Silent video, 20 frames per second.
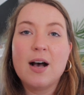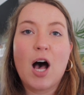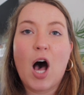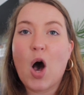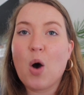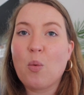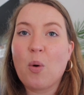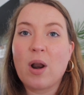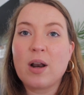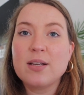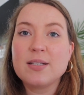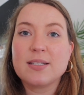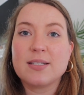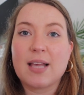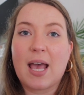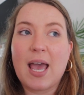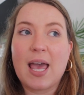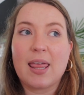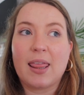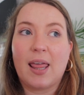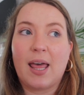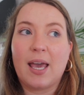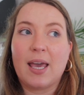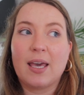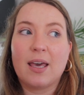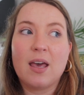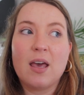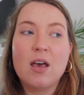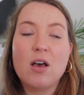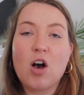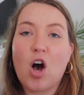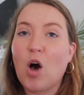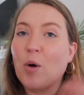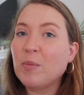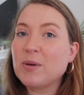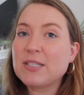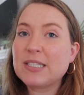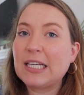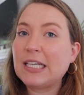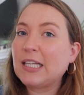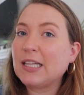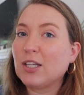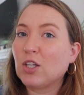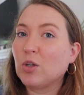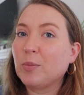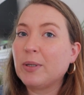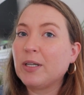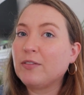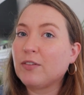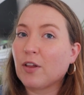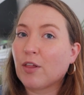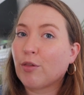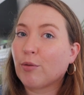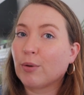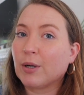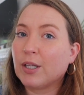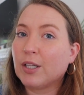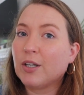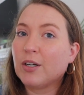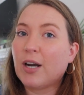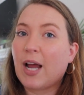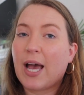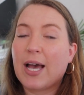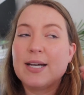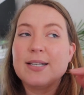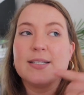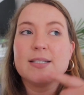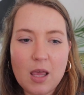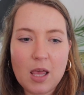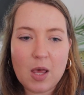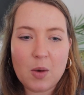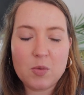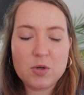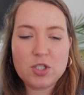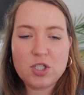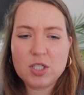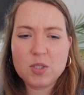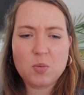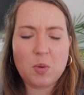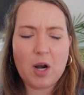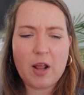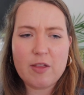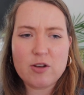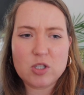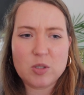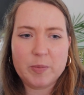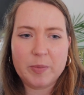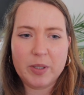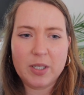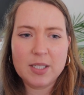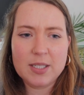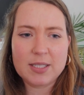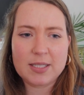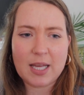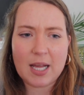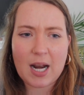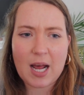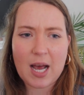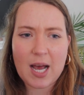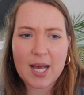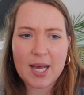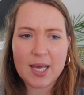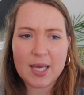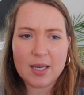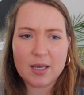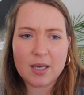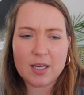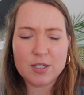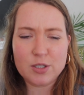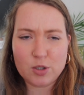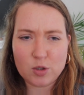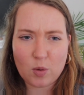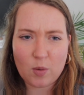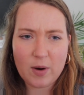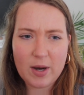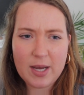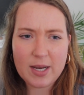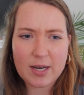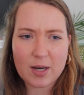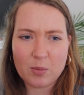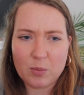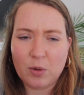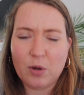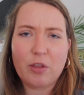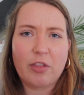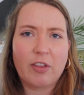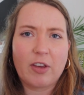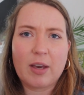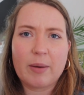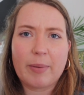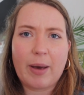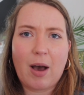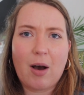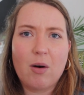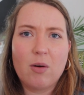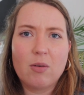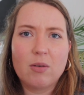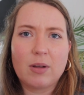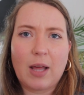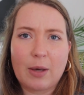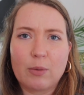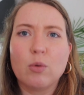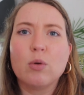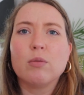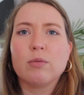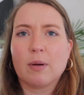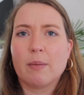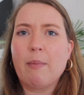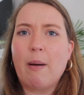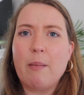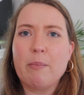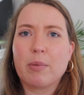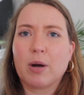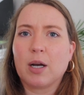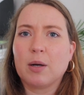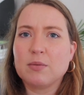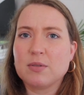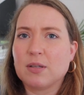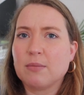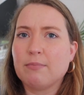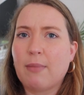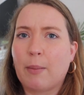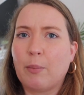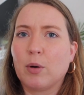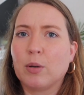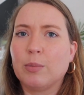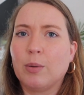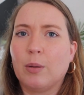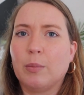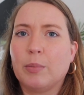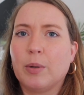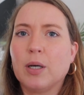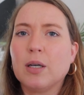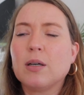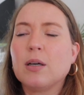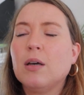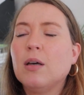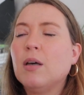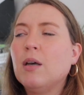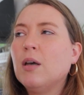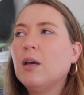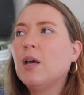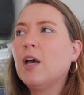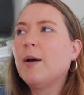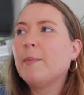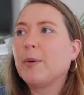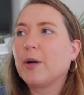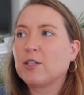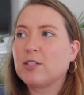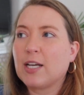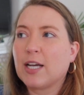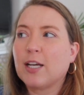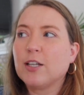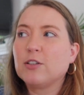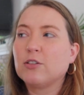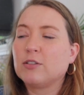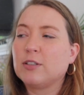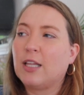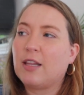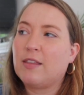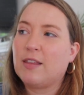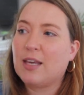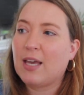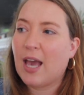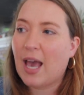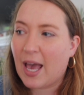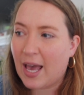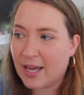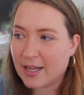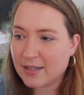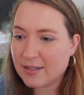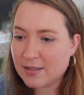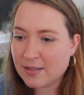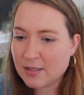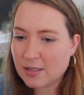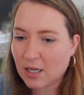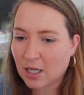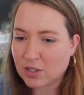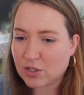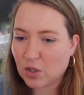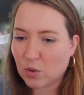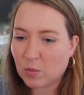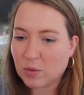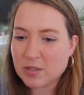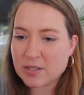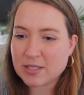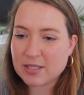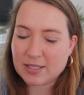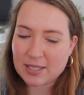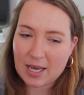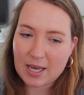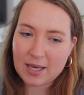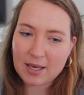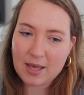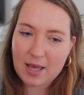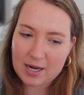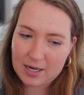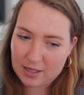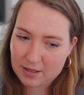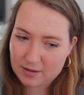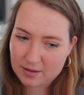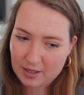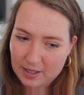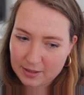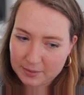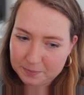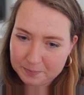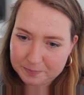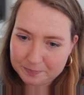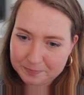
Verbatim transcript: I wanna say like, almost like a little bit of a thriller-esque. It was just one of those books that I enjoyed and will think about. I will remember, it was a memorable book, particularly the end. I don't wanna say anything